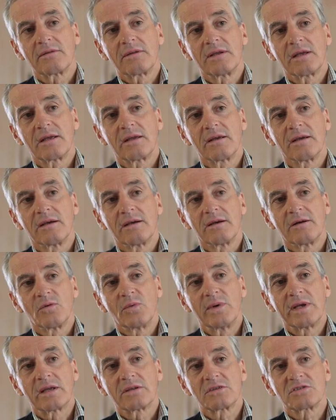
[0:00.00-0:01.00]
I think
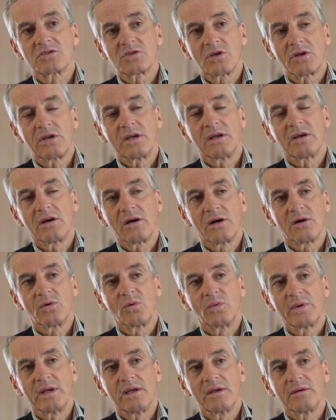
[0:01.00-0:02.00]
we can study how
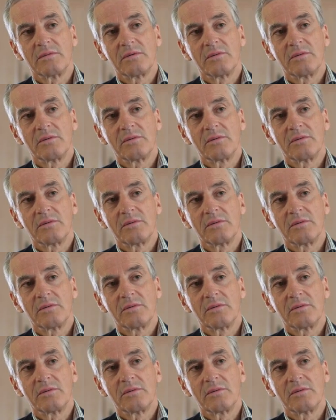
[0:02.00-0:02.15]
we